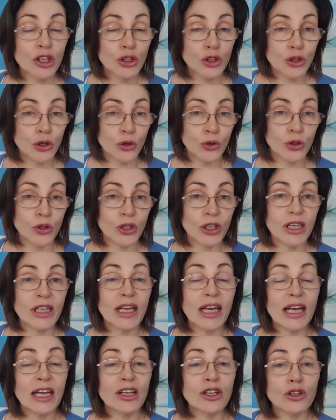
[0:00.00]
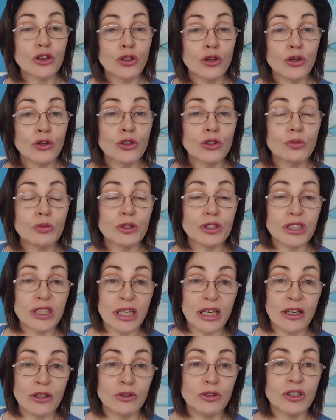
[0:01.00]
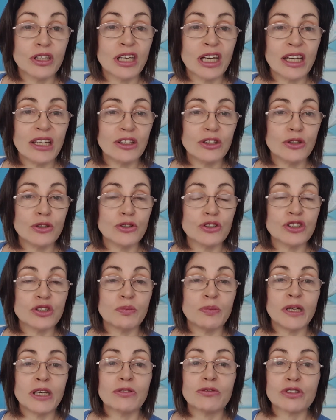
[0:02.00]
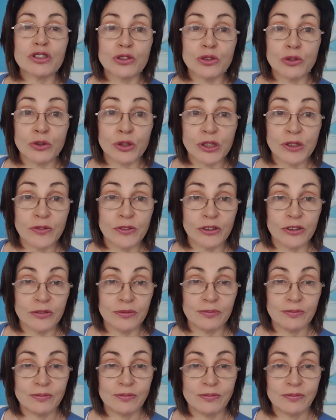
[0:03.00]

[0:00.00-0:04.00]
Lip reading: Google it, and Google will tell you. Get used to being resourceful.